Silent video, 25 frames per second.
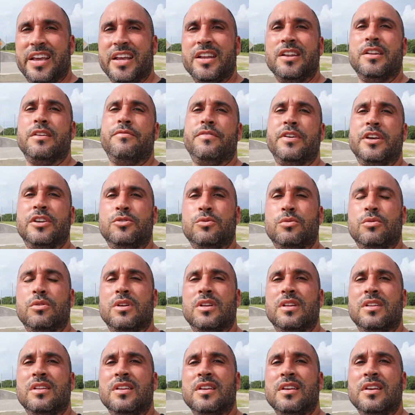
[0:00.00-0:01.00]

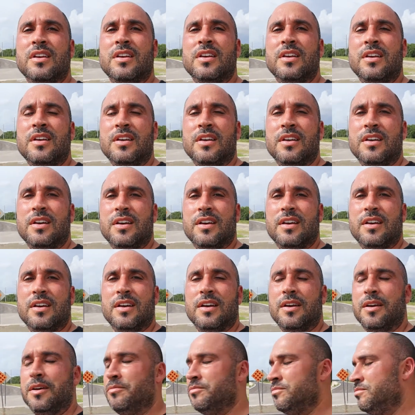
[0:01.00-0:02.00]
individual
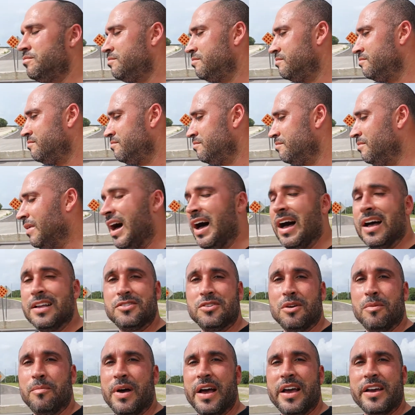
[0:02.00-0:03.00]

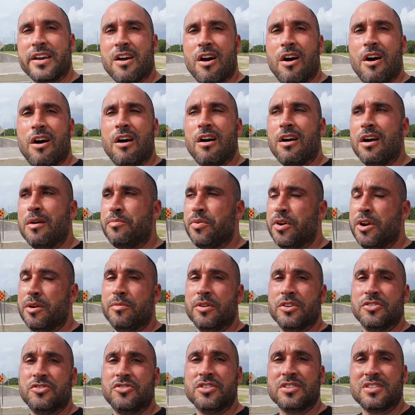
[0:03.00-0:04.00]
mods on my car. I pretty
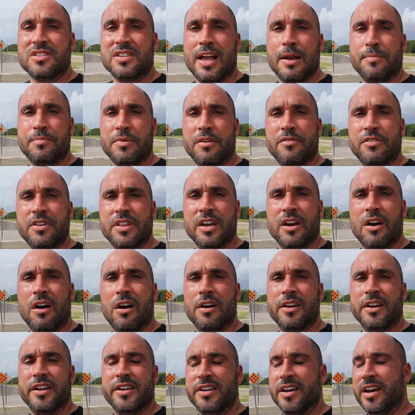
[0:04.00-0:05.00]
much just slapped everything
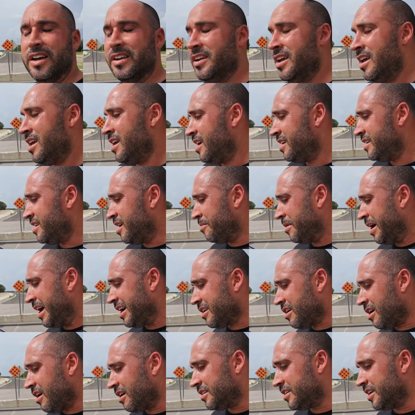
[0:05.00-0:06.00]
on and done. Now my
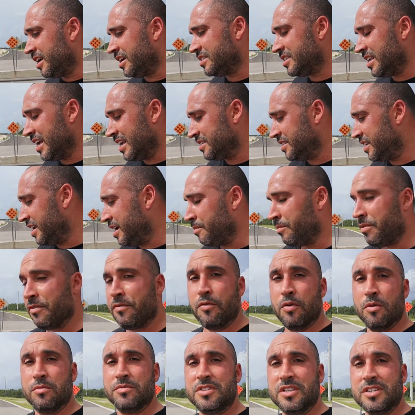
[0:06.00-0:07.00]
car does has the M
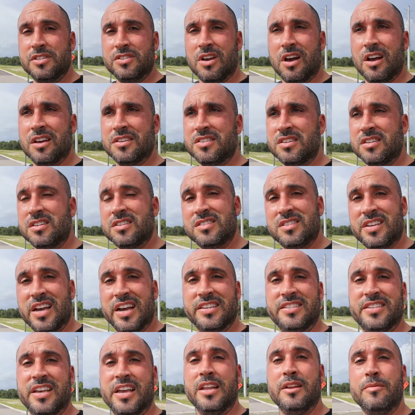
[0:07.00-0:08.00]
Performance exhaust. This is
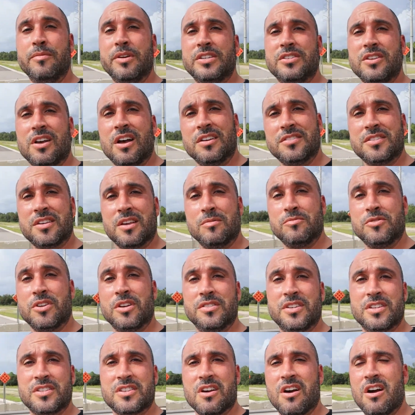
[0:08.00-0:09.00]
titanium exhaust comes
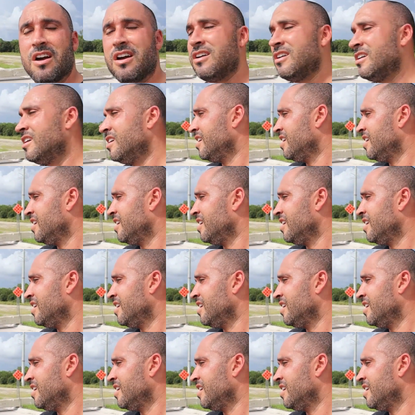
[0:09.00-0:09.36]
on this car,